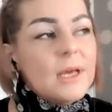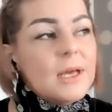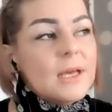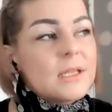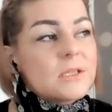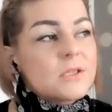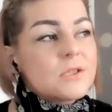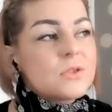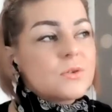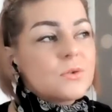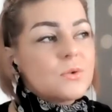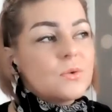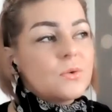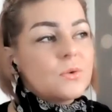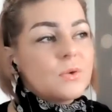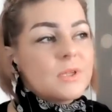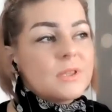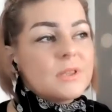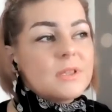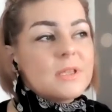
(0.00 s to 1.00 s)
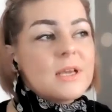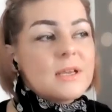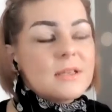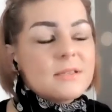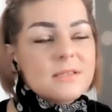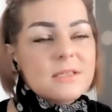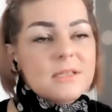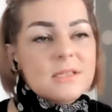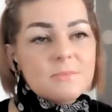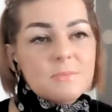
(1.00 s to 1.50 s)
And so,
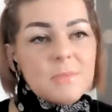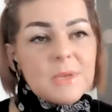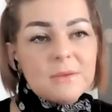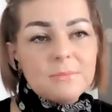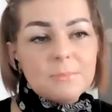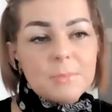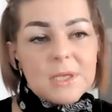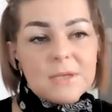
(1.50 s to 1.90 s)
yes, this might